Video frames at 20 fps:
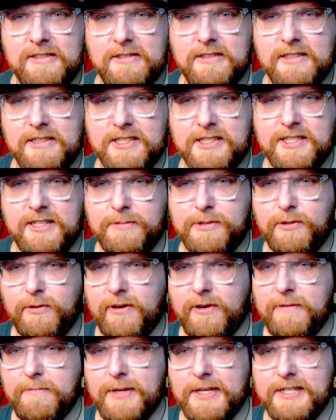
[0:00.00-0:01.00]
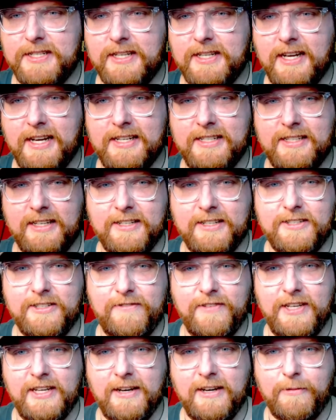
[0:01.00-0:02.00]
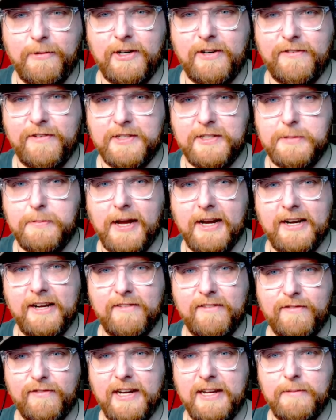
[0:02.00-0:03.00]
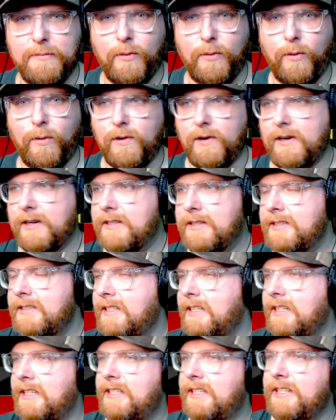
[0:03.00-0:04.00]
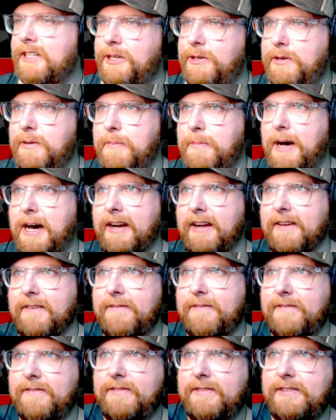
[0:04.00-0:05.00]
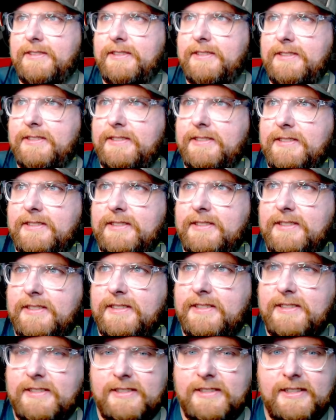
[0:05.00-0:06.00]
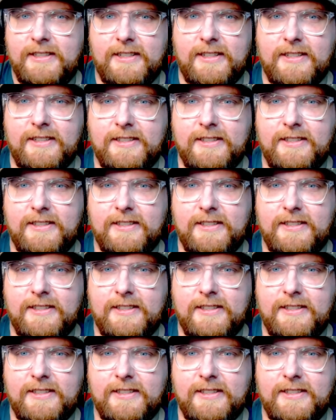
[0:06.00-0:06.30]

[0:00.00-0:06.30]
Some sort of mid-size SUV. I wonder if it's body on frame or unibody. Huh.